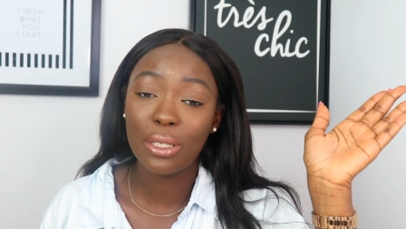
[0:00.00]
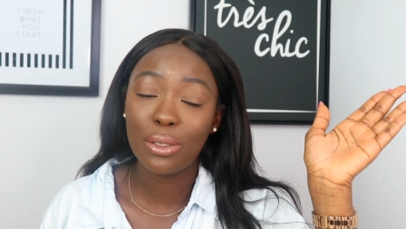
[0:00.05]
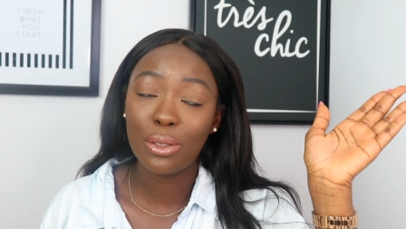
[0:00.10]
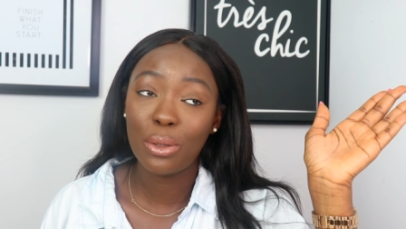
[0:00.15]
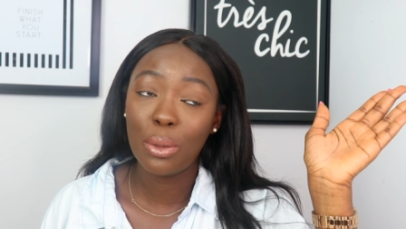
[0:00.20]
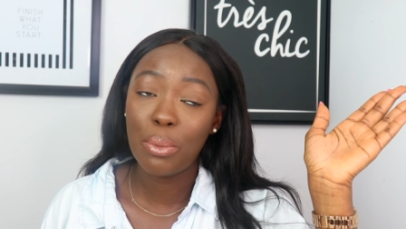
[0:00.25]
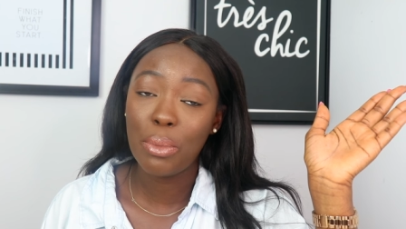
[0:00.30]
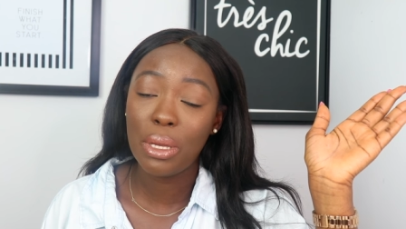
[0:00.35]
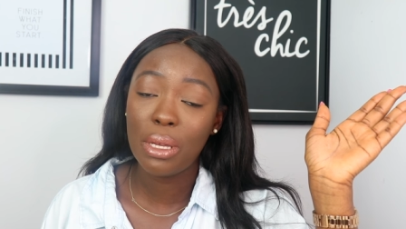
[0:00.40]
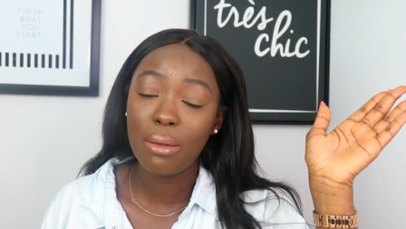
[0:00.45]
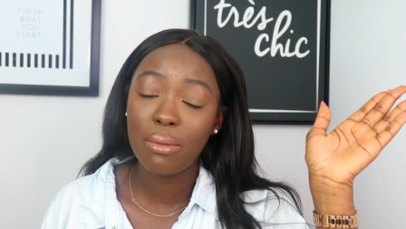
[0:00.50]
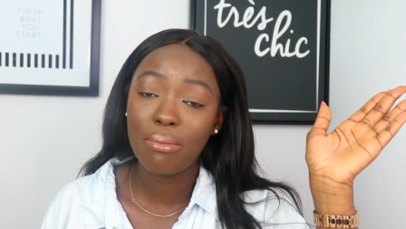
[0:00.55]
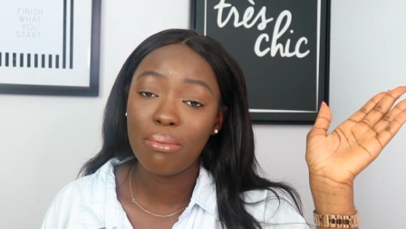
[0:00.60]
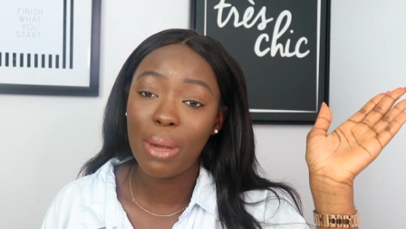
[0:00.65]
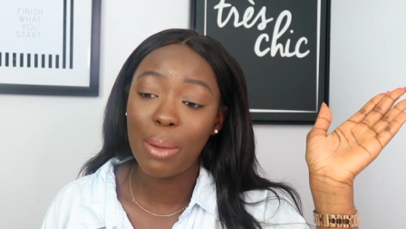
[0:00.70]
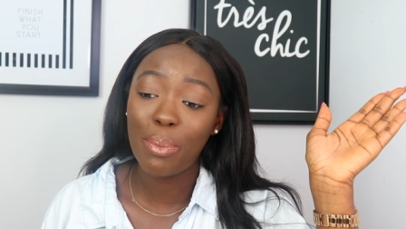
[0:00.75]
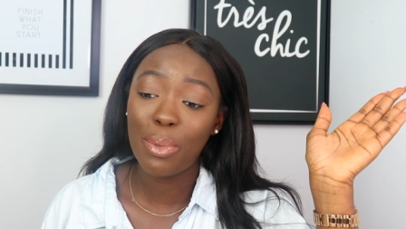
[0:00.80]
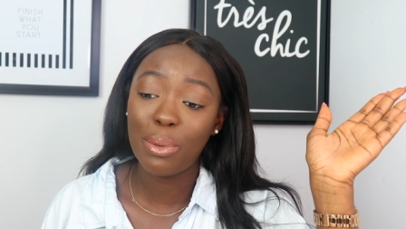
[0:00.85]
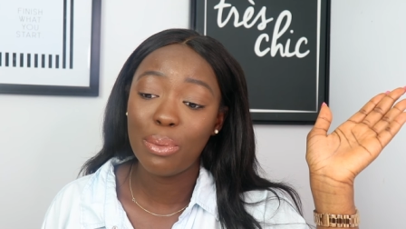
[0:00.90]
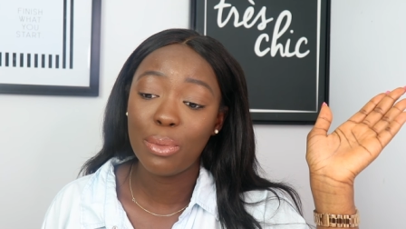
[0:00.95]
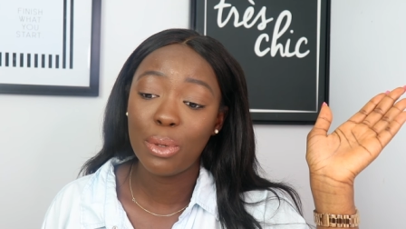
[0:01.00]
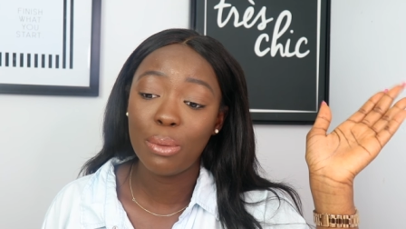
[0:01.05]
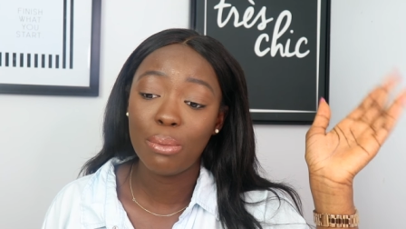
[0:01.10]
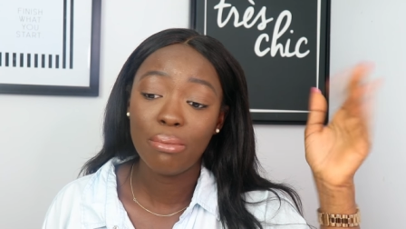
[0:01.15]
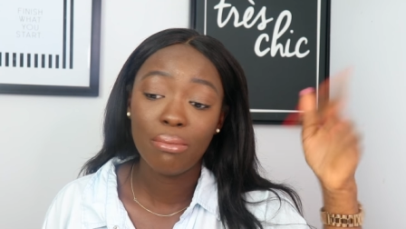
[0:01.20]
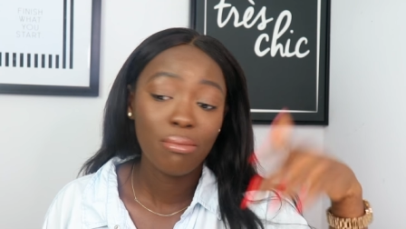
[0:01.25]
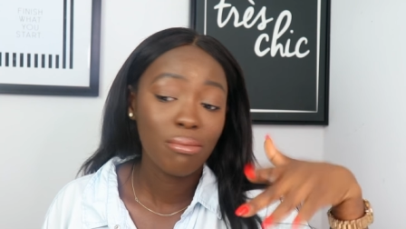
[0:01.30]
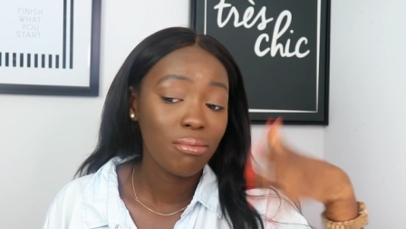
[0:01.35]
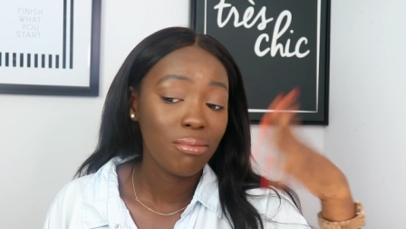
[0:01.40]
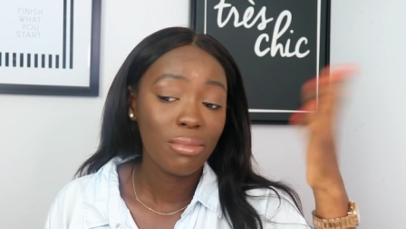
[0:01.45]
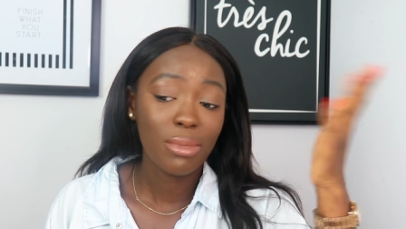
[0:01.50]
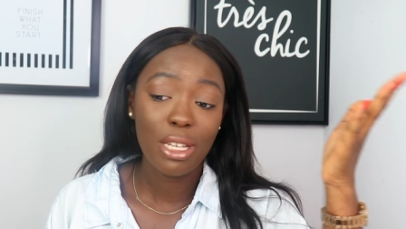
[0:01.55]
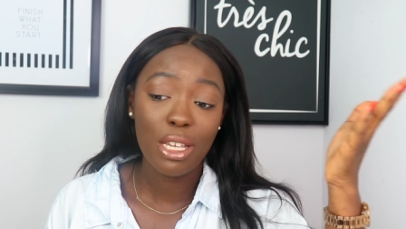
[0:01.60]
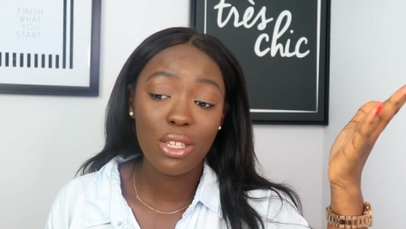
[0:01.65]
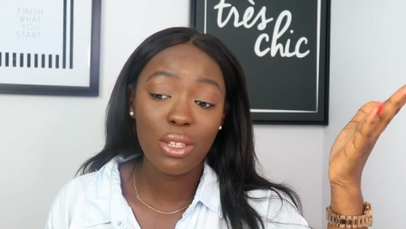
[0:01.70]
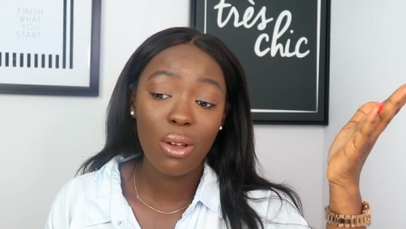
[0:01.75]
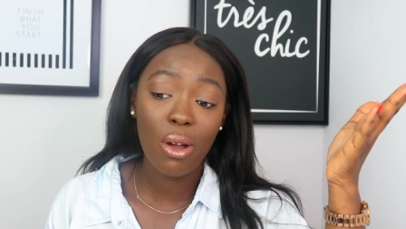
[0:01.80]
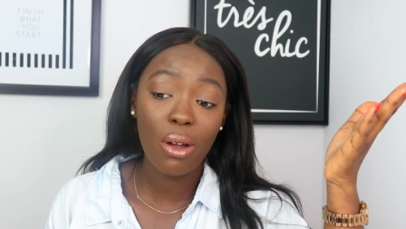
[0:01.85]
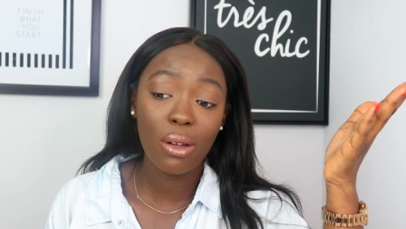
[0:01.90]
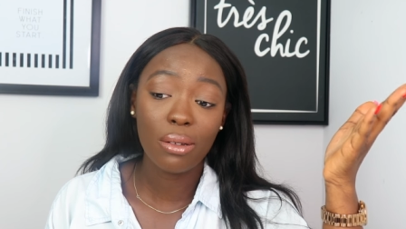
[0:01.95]
So me, my bum bum,
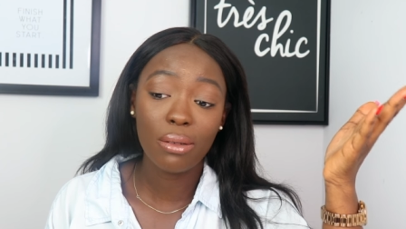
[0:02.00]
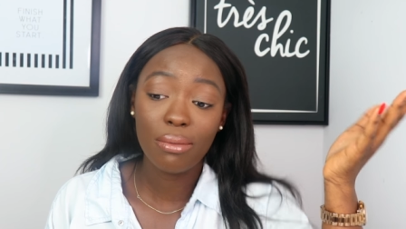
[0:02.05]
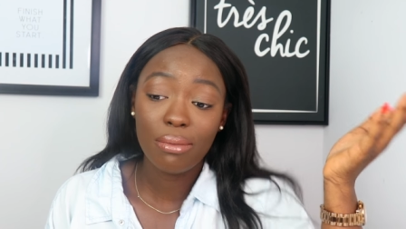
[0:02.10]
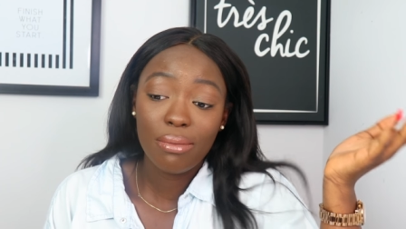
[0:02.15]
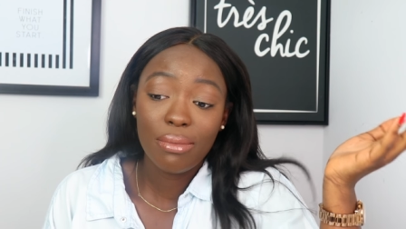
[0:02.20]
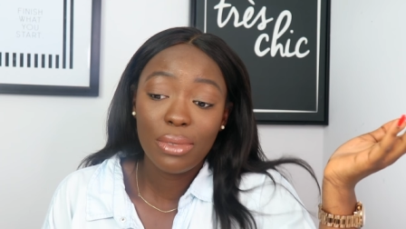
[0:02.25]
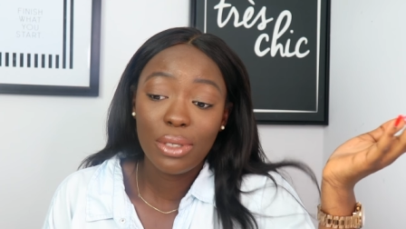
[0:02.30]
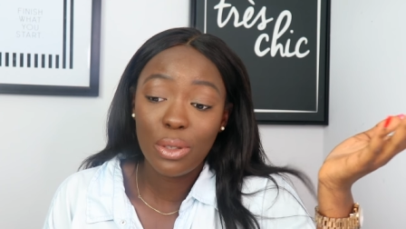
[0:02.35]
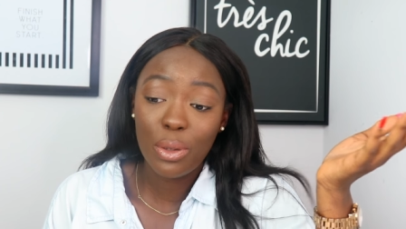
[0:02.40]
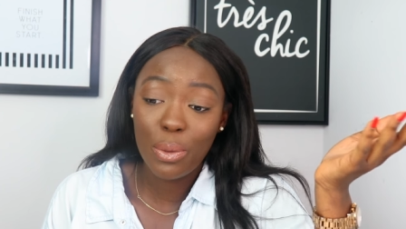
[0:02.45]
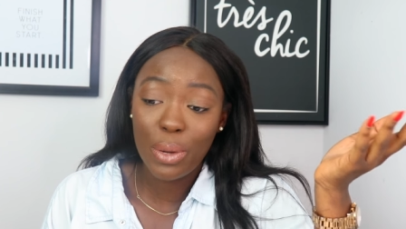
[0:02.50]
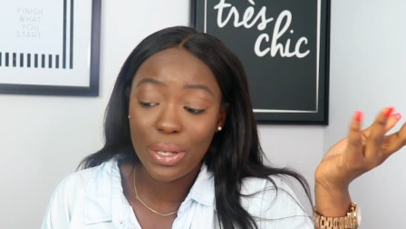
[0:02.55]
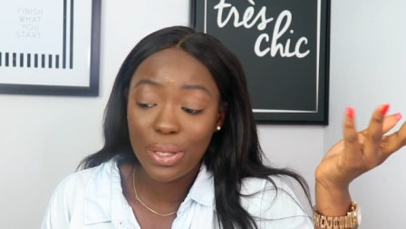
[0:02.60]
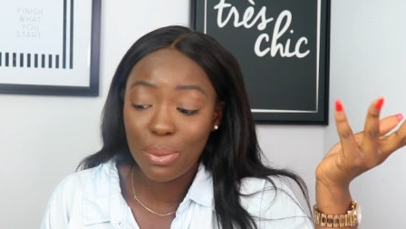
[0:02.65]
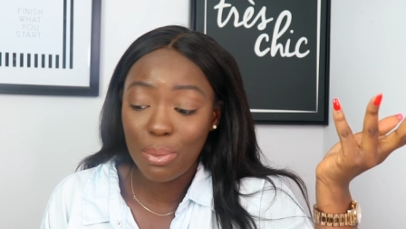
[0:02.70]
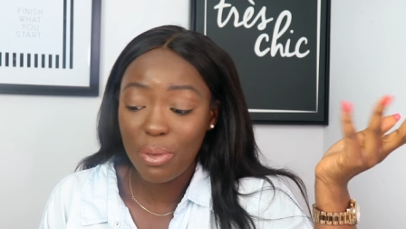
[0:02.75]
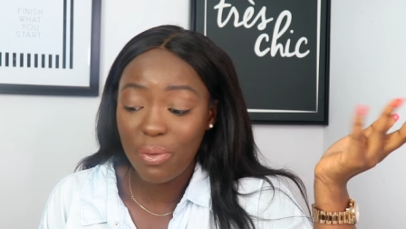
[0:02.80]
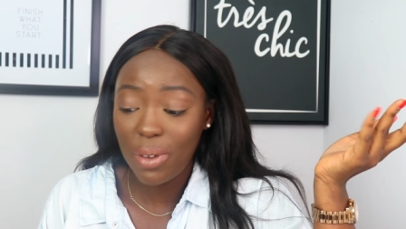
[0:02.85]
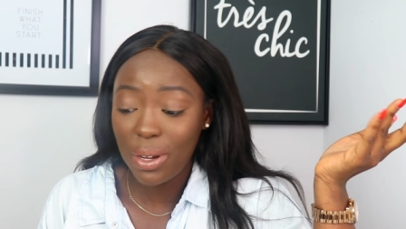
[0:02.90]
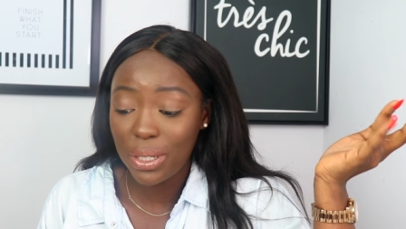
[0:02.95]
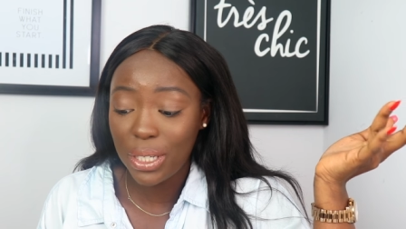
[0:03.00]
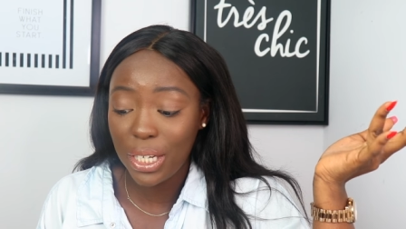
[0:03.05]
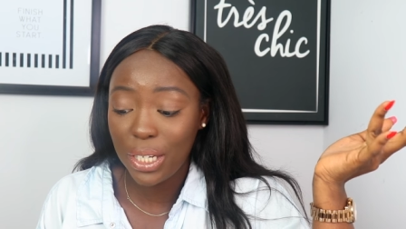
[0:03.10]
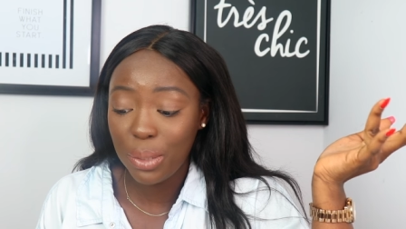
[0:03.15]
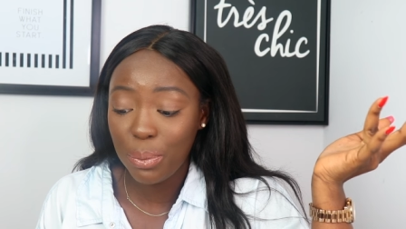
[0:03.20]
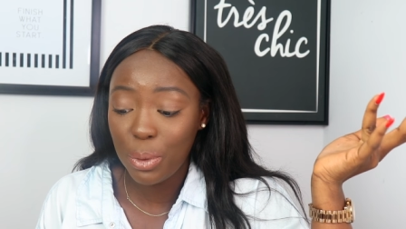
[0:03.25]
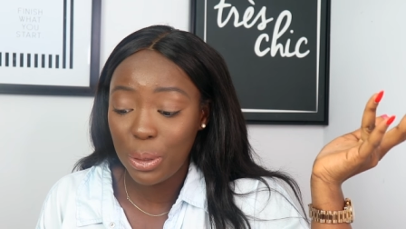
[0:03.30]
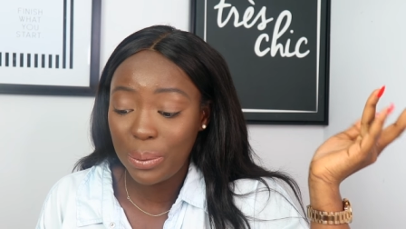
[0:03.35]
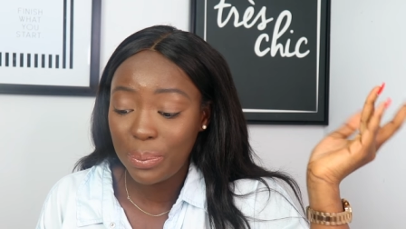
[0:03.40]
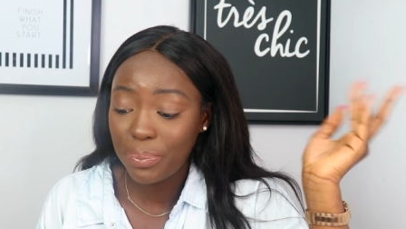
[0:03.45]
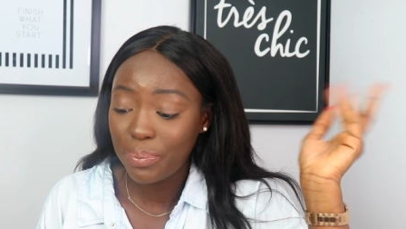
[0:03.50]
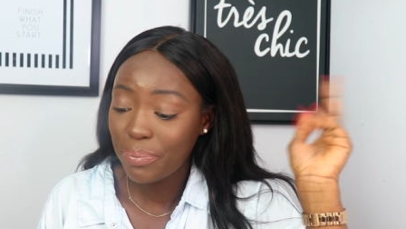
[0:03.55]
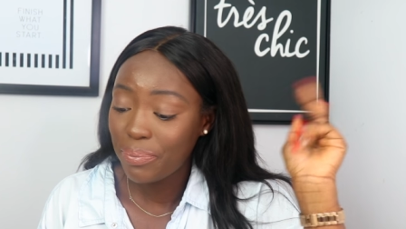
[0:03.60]
it's gone, nowhere to be found anymore.